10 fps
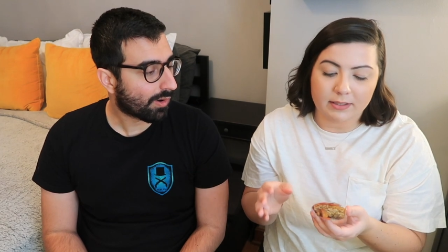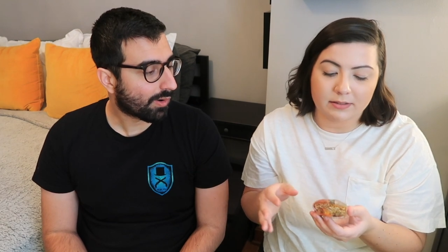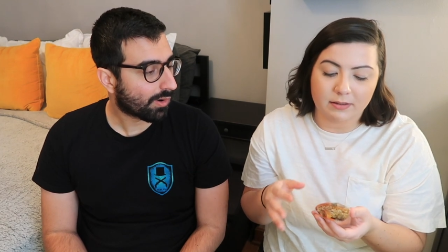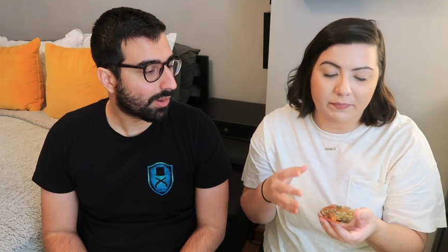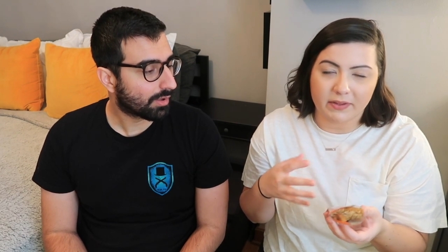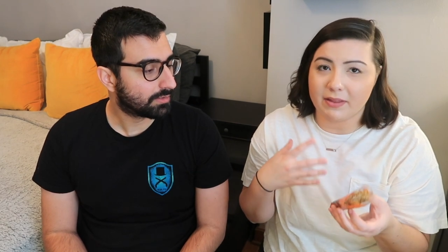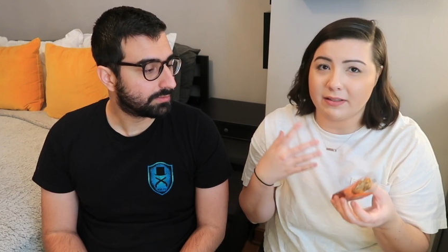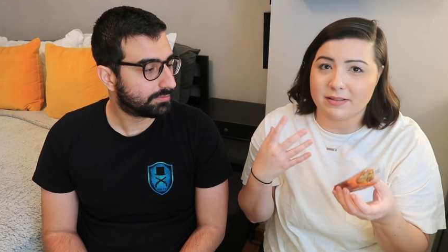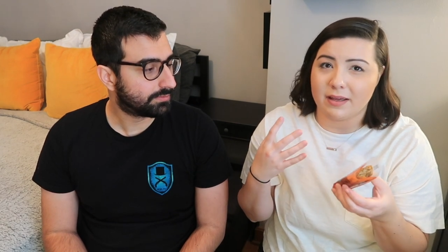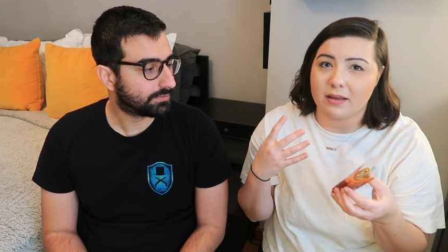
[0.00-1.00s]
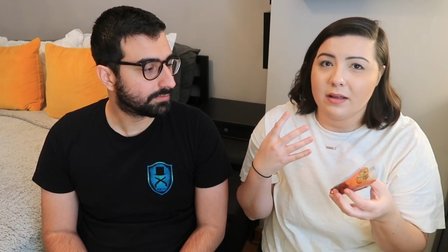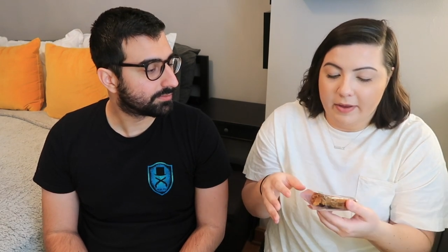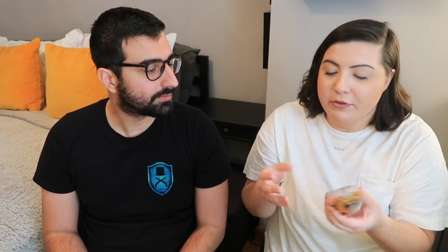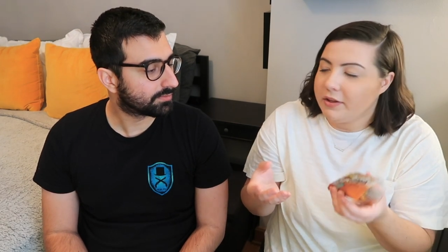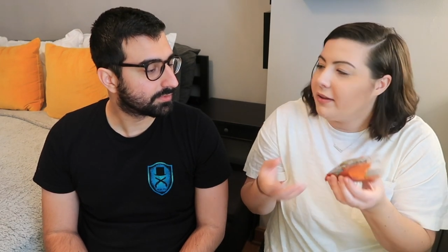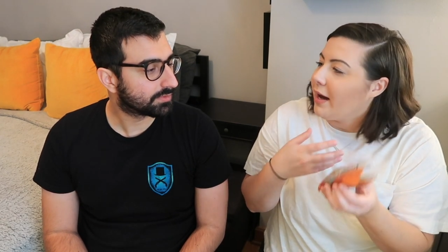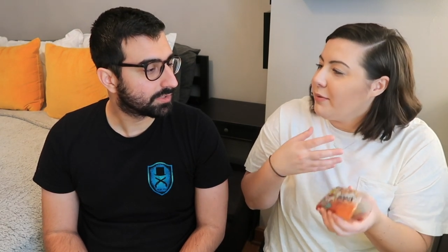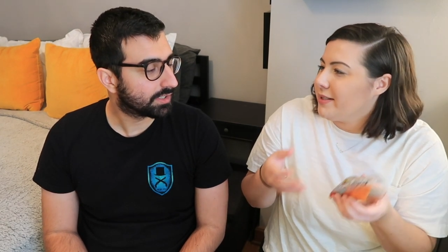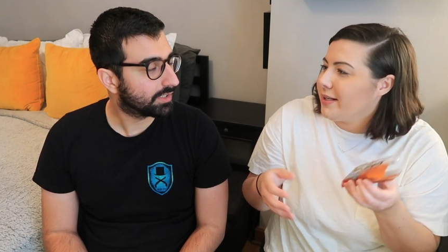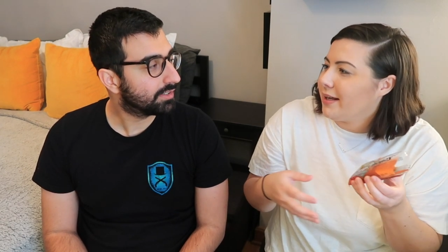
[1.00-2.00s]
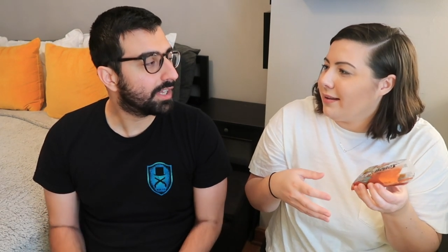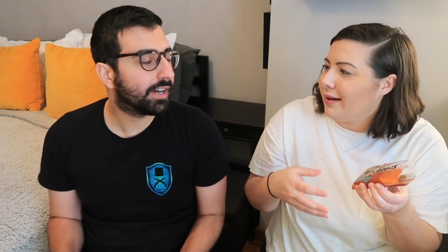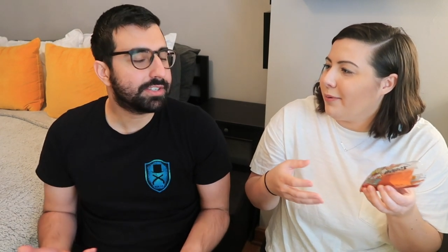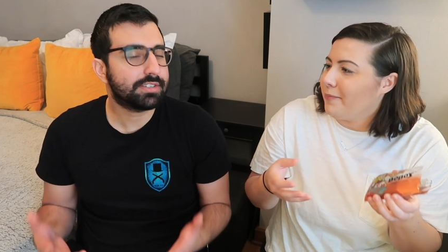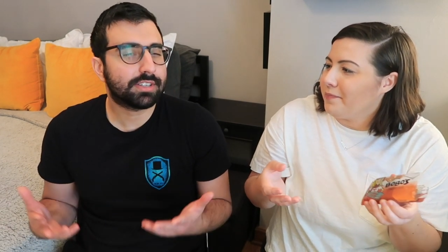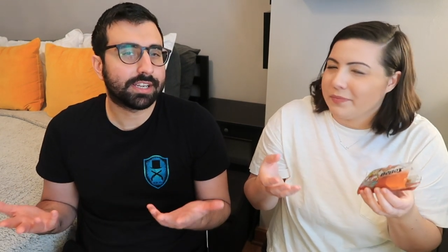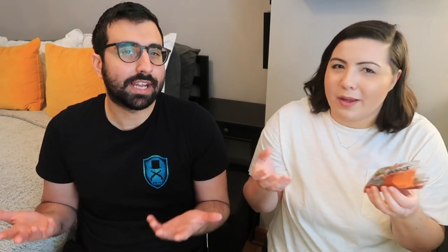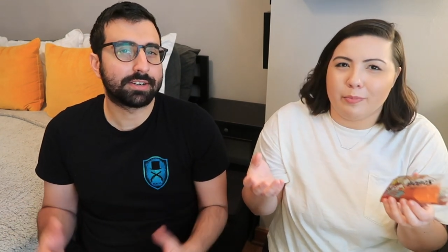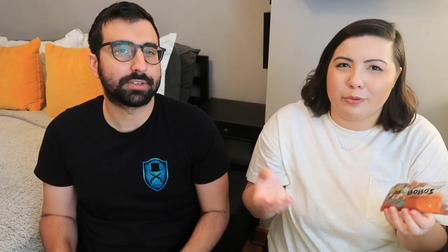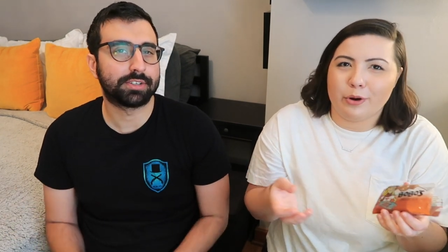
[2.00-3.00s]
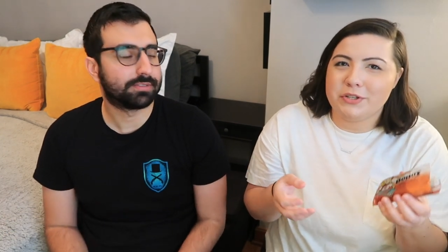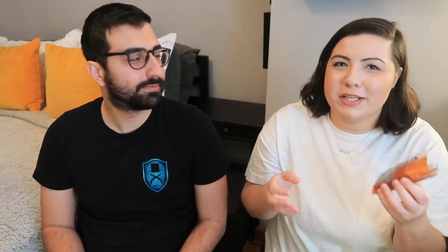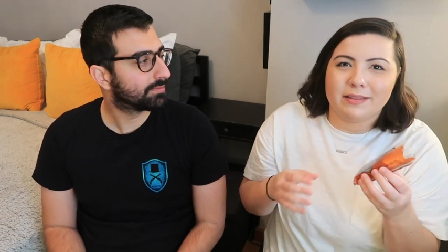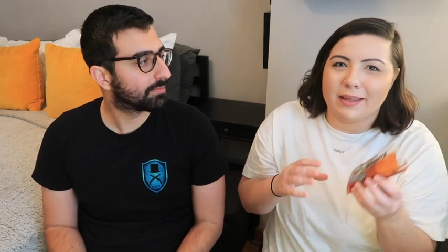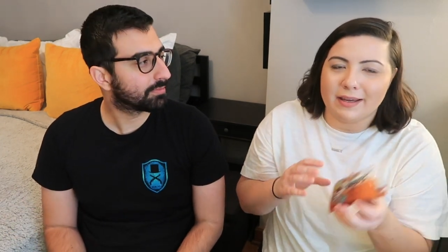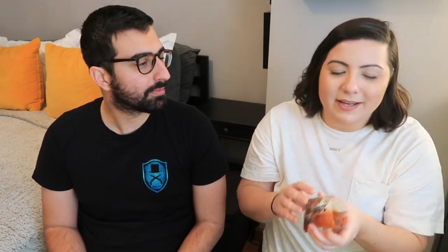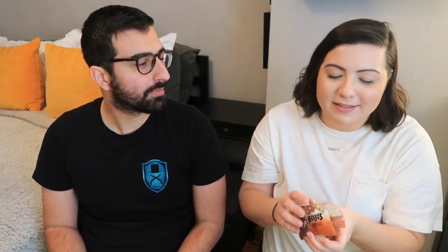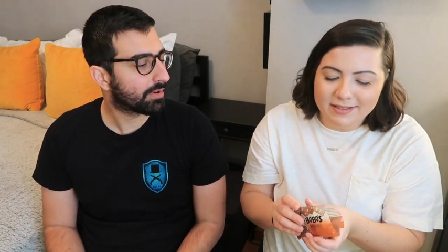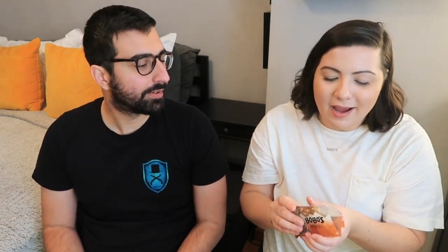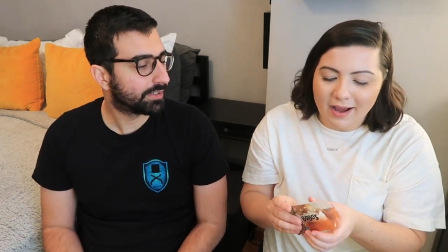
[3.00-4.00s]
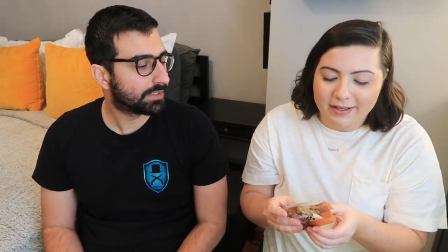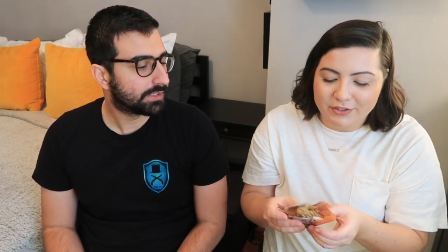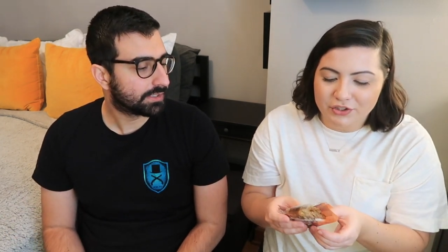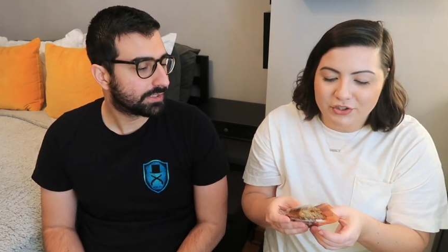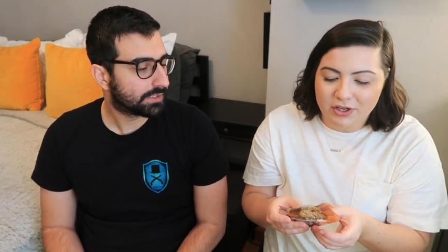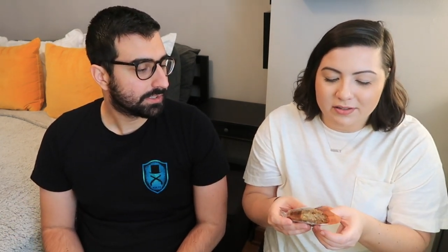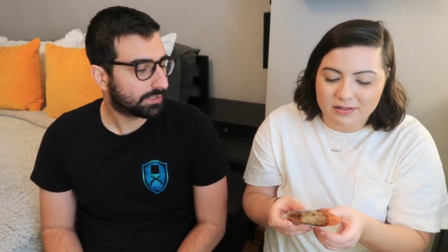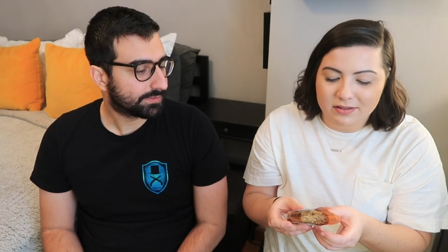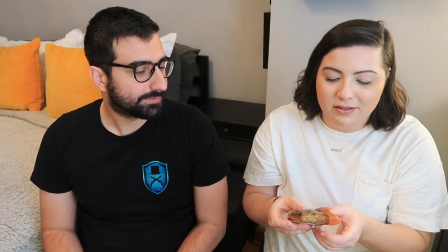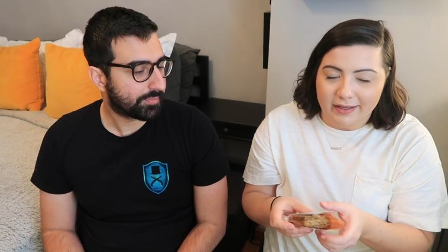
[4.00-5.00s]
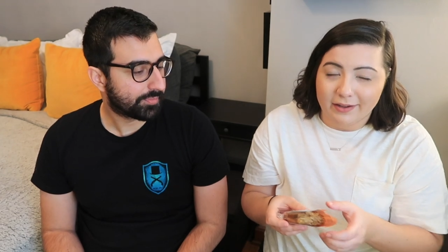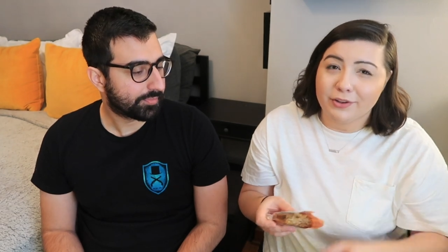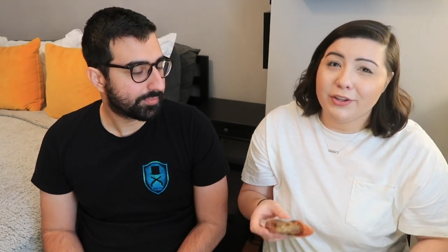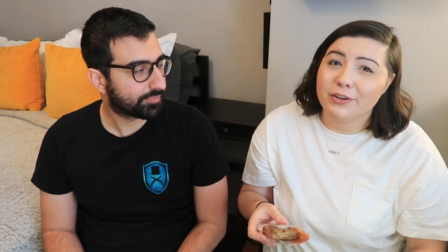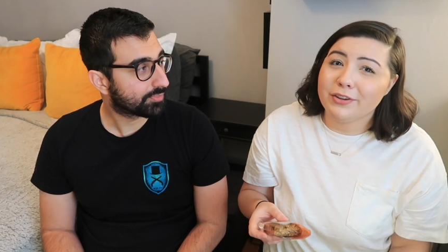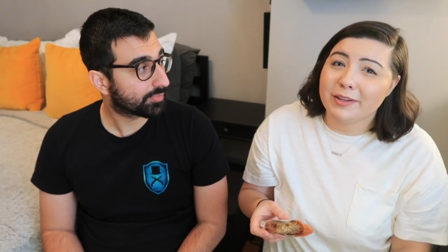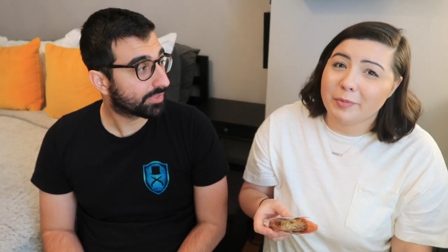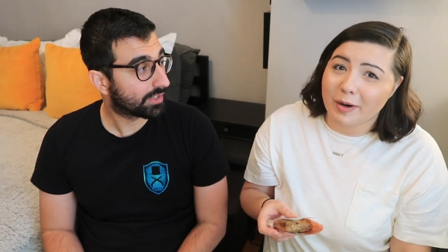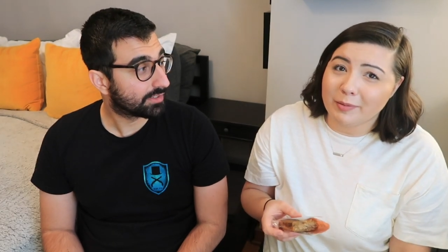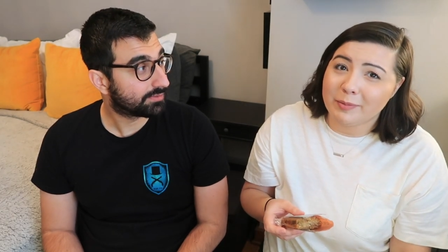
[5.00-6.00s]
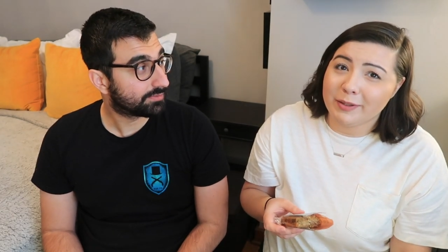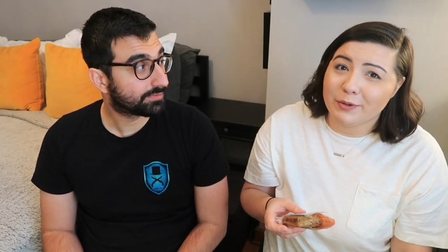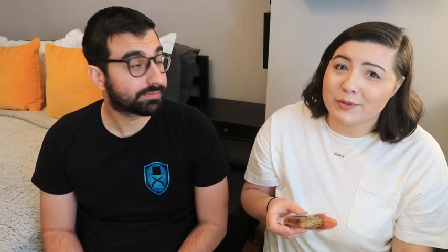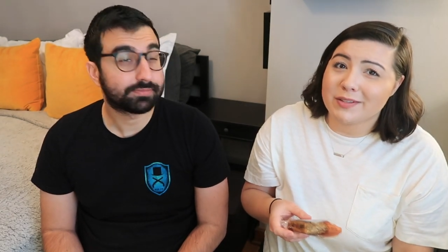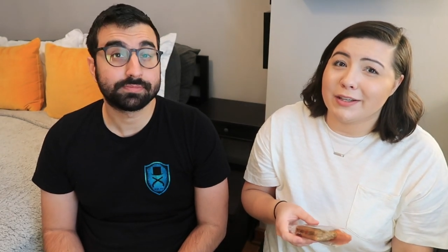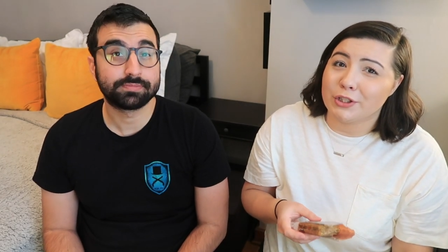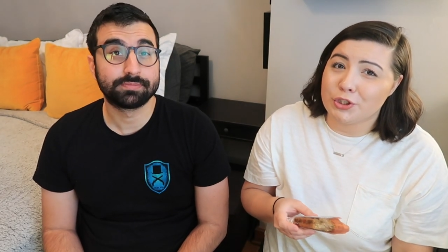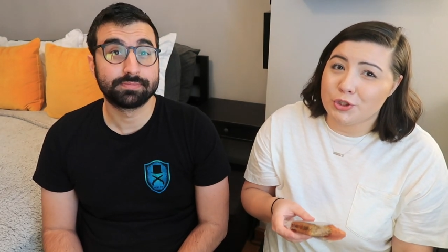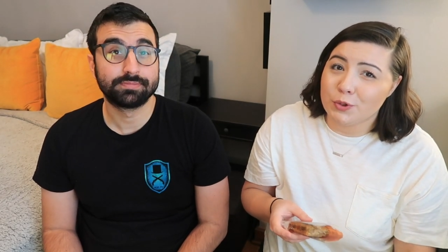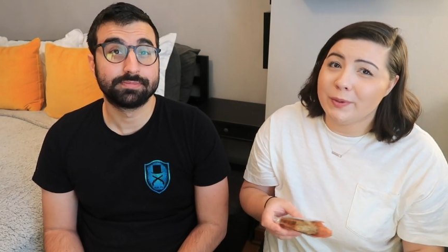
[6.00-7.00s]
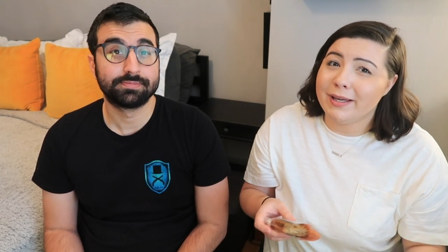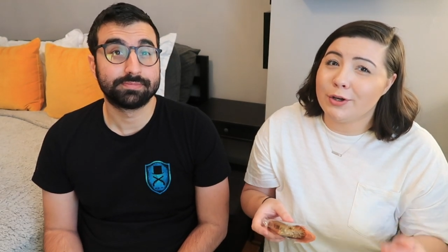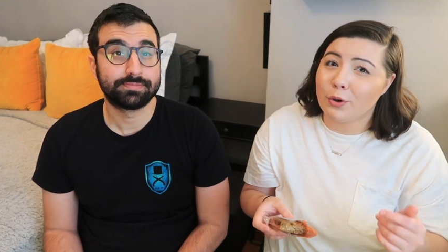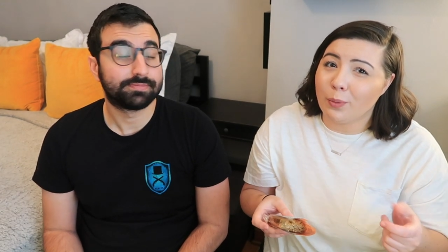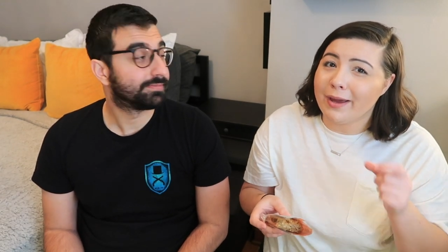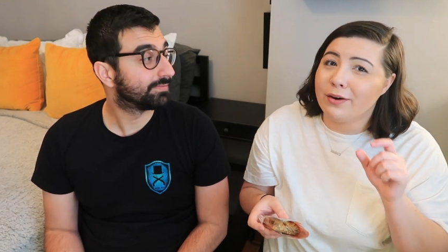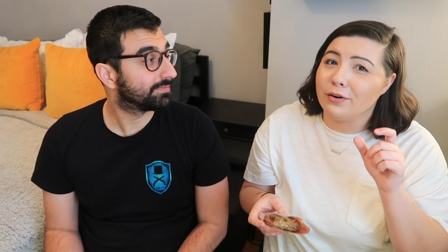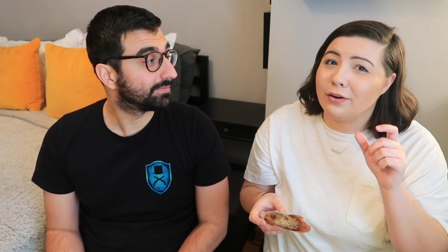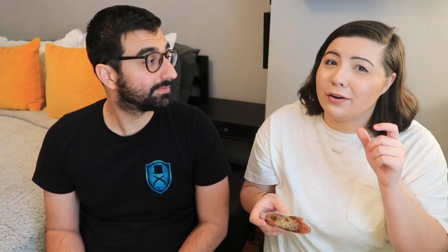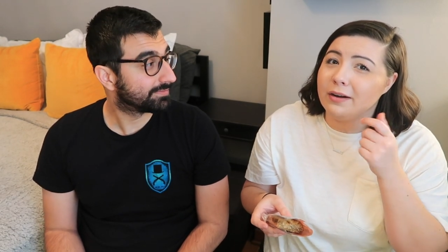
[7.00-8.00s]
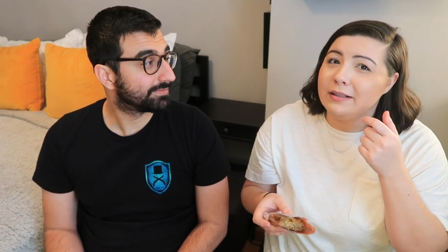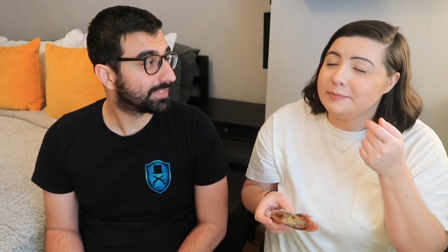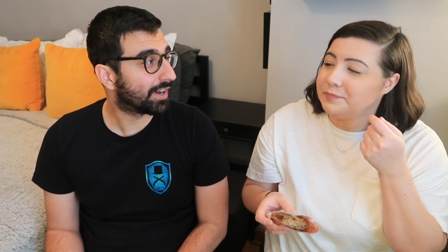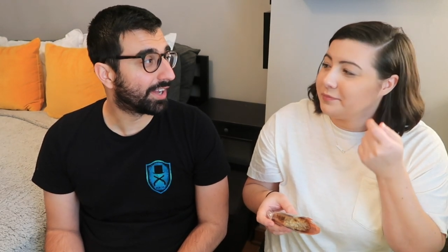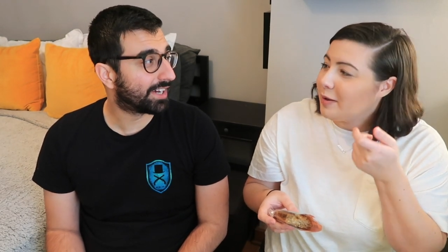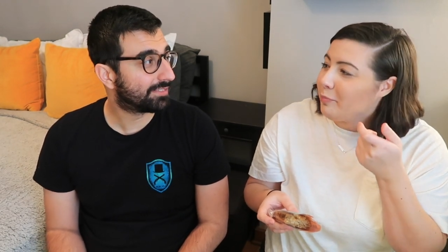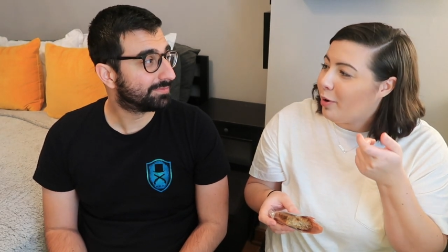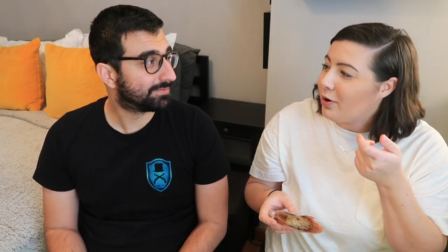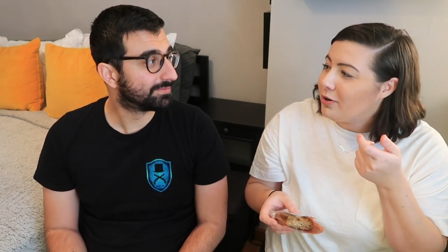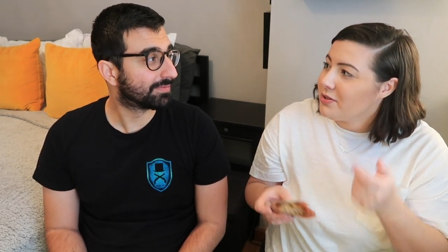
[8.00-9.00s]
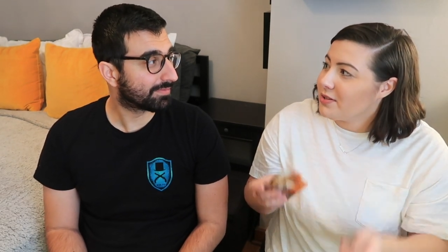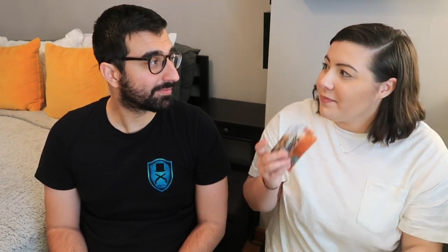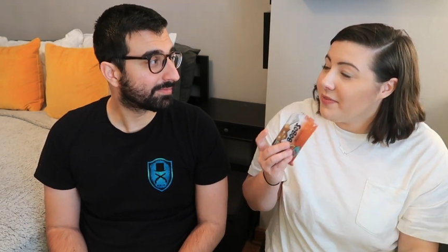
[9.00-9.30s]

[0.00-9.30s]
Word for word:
Speaker 1: as something that's like healthy. Like I was thinking. No, like, it's just like natural. protein thing. It's not. It's just healthier than probably those like chewy Quaker oh, yeah. bars.